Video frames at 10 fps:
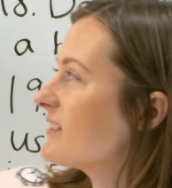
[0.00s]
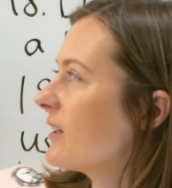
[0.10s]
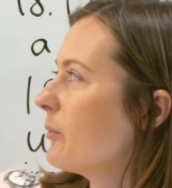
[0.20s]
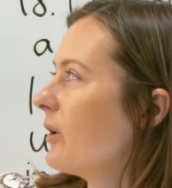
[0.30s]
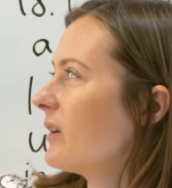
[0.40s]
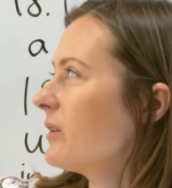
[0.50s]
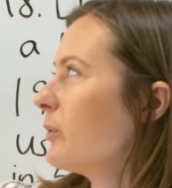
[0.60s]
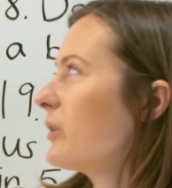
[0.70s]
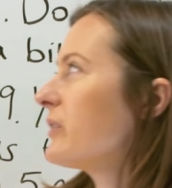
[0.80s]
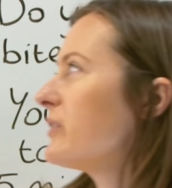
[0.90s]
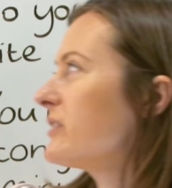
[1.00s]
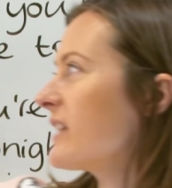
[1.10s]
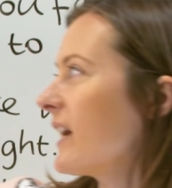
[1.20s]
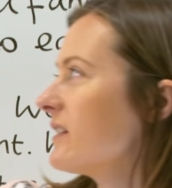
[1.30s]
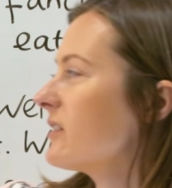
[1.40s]
someone, you want to
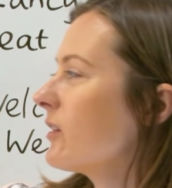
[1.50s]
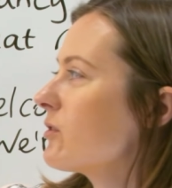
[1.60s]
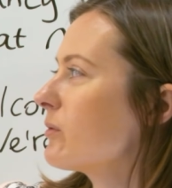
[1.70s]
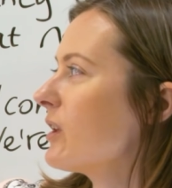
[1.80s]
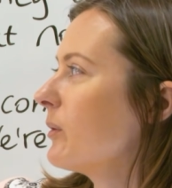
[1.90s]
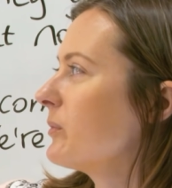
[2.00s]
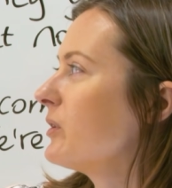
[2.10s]
stay in touch with them.